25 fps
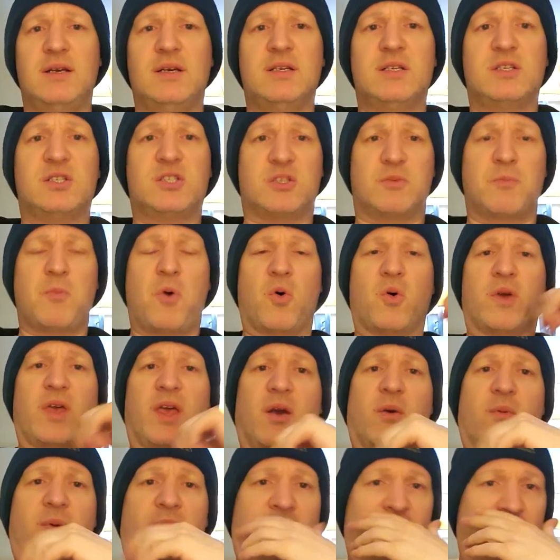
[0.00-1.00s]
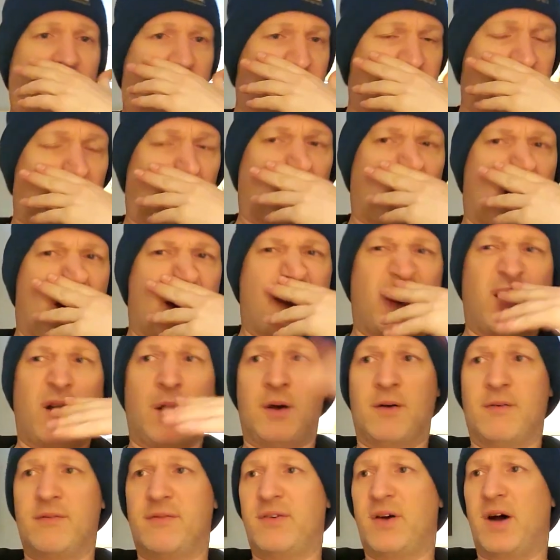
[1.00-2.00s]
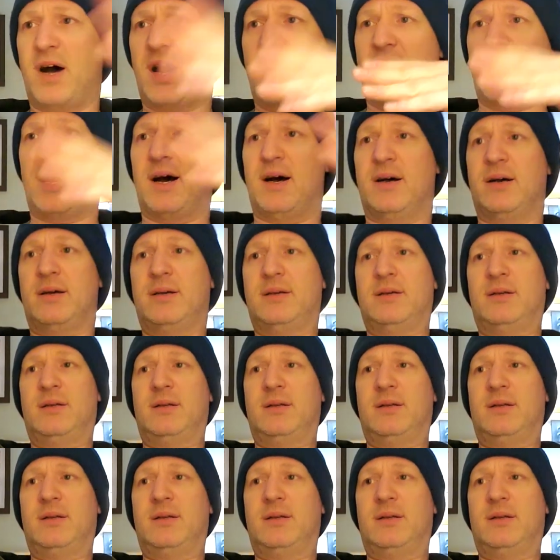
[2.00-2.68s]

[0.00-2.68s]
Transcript: smoking weed. There's a lot of